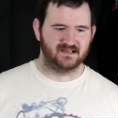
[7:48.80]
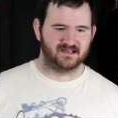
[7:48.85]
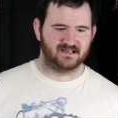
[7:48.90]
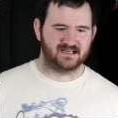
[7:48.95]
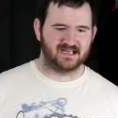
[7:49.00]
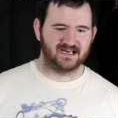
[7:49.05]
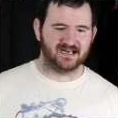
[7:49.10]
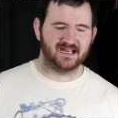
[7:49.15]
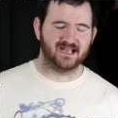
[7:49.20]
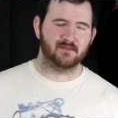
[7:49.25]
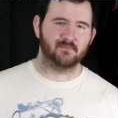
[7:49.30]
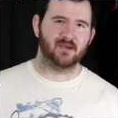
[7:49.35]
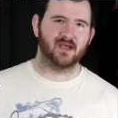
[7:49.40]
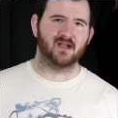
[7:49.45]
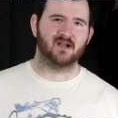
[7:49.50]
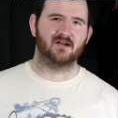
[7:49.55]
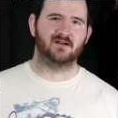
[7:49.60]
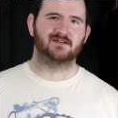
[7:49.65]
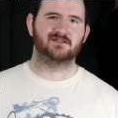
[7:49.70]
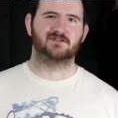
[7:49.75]
getting it
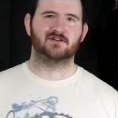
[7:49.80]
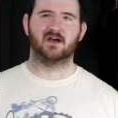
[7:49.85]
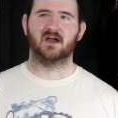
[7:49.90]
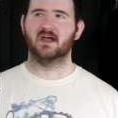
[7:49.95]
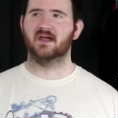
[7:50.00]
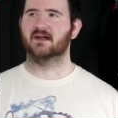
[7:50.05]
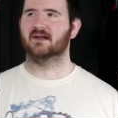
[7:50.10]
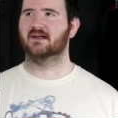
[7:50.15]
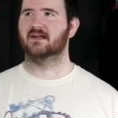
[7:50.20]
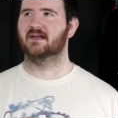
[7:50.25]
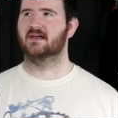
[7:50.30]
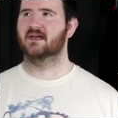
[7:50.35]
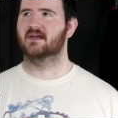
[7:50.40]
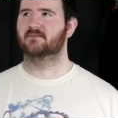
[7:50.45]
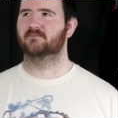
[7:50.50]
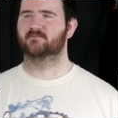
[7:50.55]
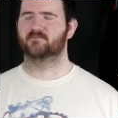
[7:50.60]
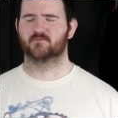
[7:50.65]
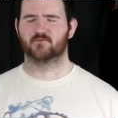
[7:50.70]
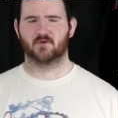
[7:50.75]
back on track
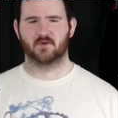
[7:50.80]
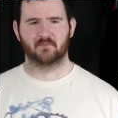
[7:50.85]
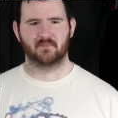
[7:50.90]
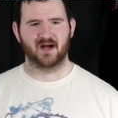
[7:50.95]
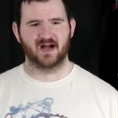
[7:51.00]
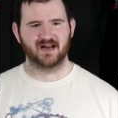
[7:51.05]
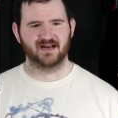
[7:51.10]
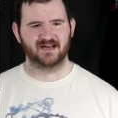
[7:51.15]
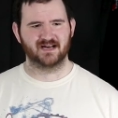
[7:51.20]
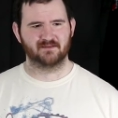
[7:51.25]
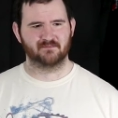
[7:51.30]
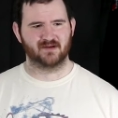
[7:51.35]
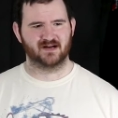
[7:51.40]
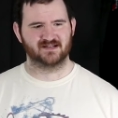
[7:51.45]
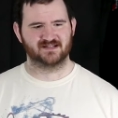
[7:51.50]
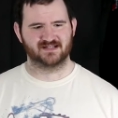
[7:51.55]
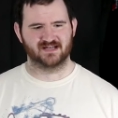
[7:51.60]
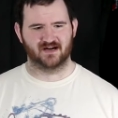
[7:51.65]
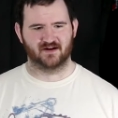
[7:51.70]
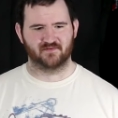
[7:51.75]
and reminding
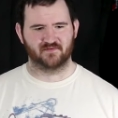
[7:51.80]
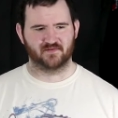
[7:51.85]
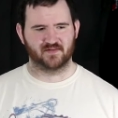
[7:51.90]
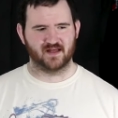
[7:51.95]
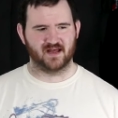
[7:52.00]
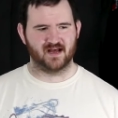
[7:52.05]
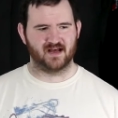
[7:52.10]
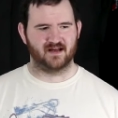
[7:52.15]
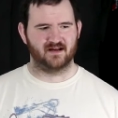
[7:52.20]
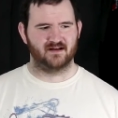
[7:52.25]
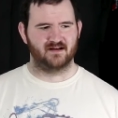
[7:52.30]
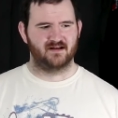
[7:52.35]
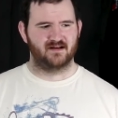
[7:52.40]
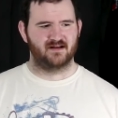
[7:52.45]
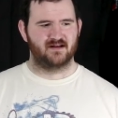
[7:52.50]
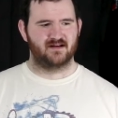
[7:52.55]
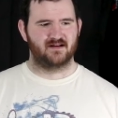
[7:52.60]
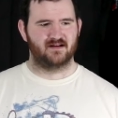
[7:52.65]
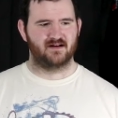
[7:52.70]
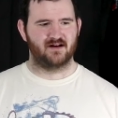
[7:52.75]
myself that,
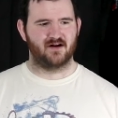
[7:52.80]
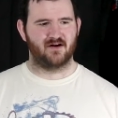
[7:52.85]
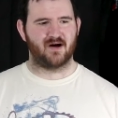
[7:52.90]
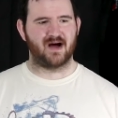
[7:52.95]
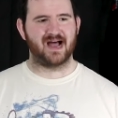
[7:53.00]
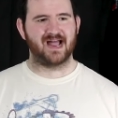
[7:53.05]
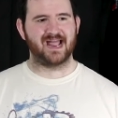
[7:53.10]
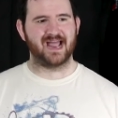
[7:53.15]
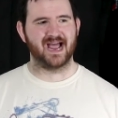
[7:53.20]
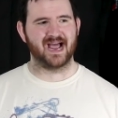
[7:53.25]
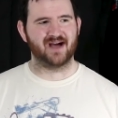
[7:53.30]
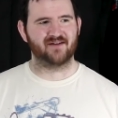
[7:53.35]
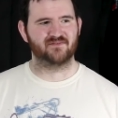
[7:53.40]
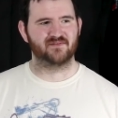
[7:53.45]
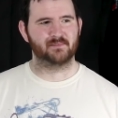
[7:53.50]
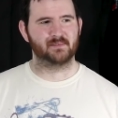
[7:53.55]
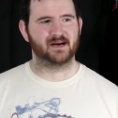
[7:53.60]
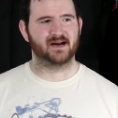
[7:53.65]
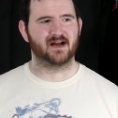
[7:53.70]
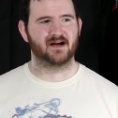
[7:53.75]
you know, I have
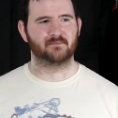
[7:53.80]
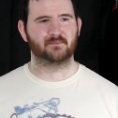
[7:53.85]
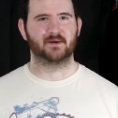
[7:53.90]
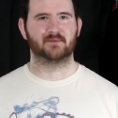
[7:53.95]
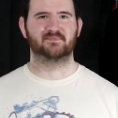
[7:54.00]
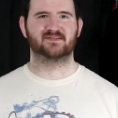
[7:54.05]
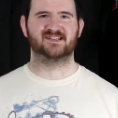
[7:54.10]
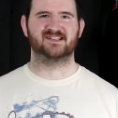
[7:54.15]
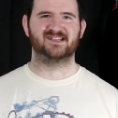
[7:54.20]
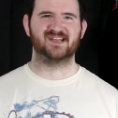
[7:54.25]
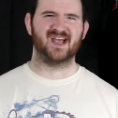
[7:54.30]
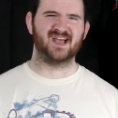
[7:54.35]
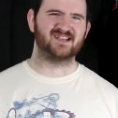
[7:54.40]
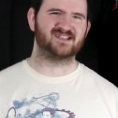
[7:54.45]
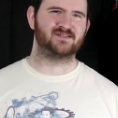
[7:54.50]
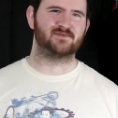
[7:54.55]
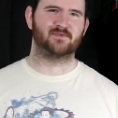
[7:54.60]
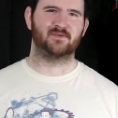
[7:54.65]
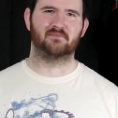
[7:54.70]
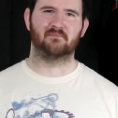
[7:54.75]
to become
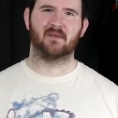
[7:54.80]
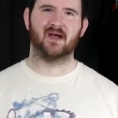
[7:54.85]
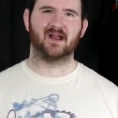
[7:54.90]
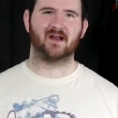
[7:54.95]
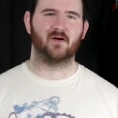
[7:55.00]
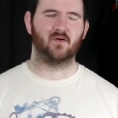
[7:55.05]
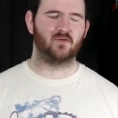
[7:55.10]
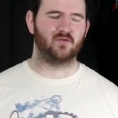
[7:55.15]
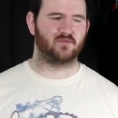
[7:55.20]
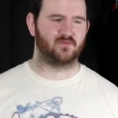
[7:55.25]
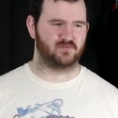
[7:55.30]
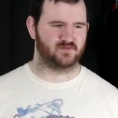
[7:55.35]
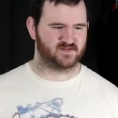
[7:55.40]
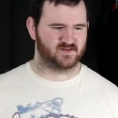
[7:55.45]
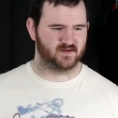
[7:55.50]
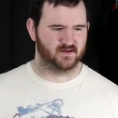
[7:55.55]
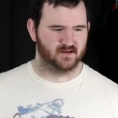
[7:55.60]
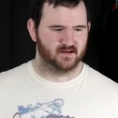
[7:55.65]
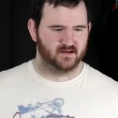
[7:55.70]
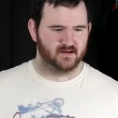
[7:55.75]
obsessed with my
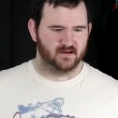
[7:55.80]
goals.